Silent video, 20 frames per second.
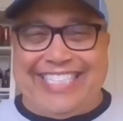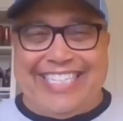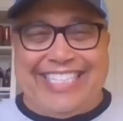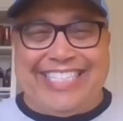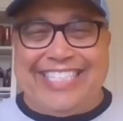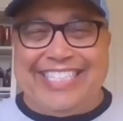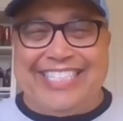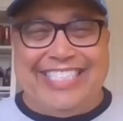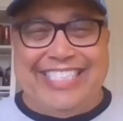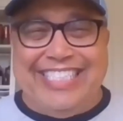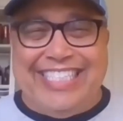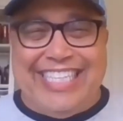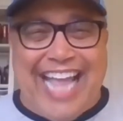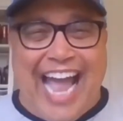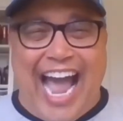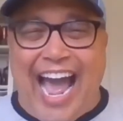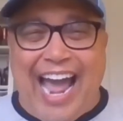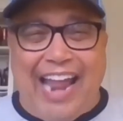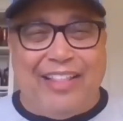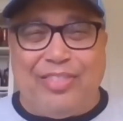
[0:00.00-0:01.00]
This is
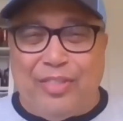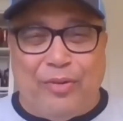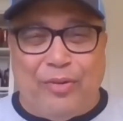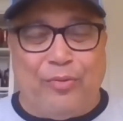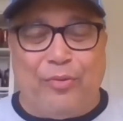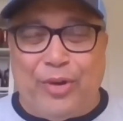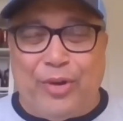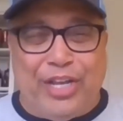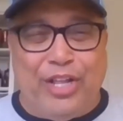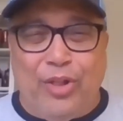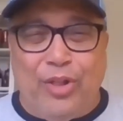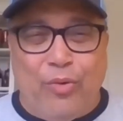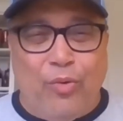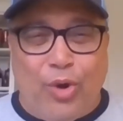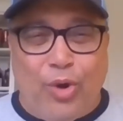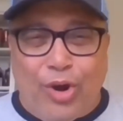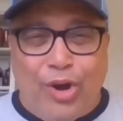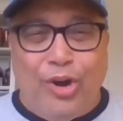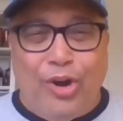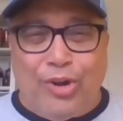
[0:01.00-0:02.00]
not the real
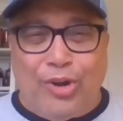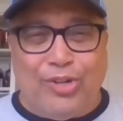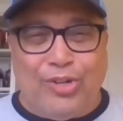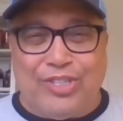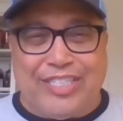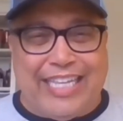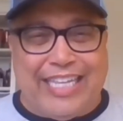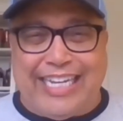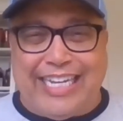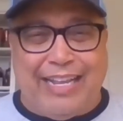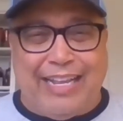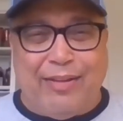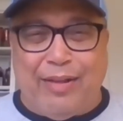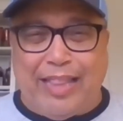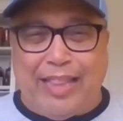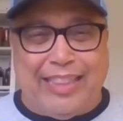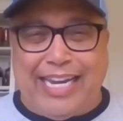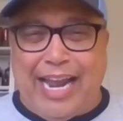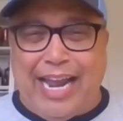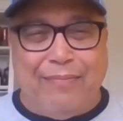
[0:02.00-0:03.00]
world that
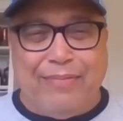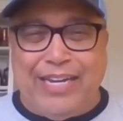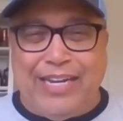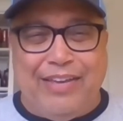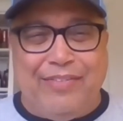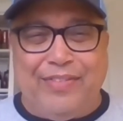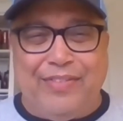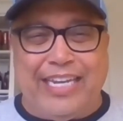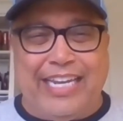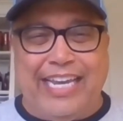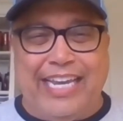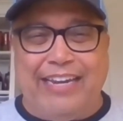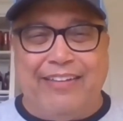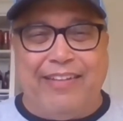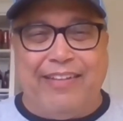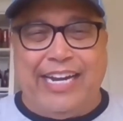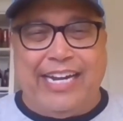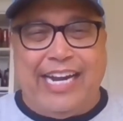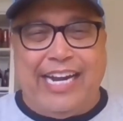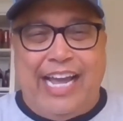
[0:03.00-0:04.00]
that I'm living in
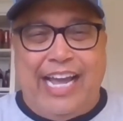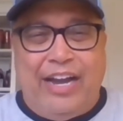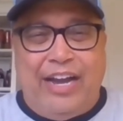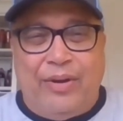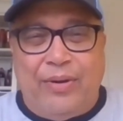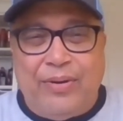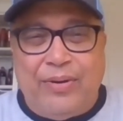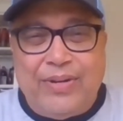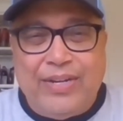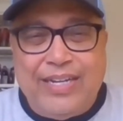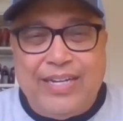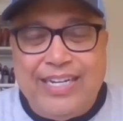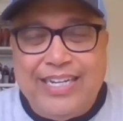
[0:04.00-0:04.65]
right now.